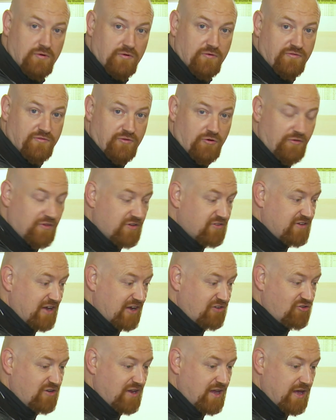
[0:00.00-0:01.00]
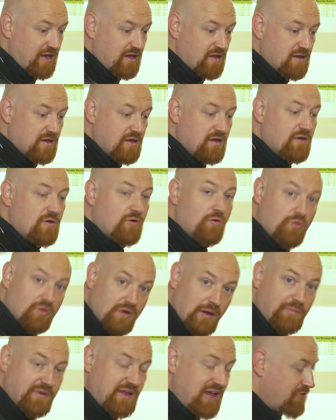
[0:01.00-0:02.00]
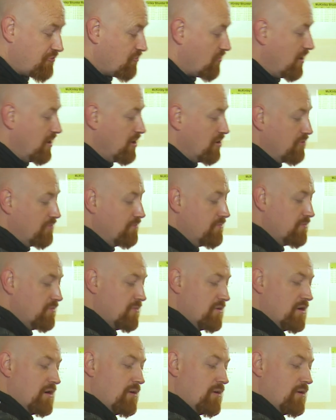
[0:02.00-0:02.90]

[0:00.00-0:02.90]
for this section here, all come together in a loom,